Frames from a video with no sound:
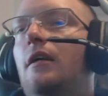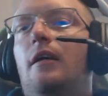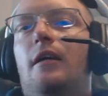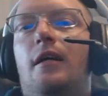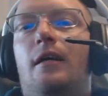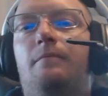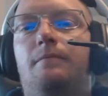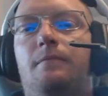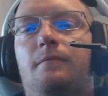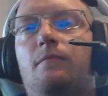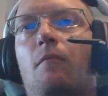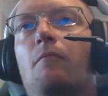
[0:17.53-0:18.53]
Um,
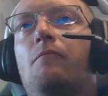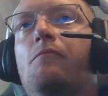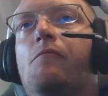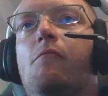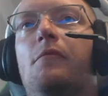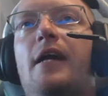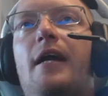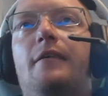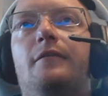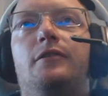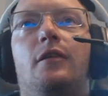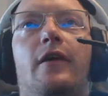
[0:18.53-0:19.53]

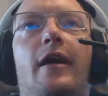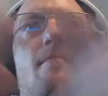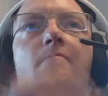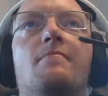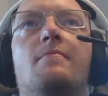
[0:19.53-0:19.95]
and all right.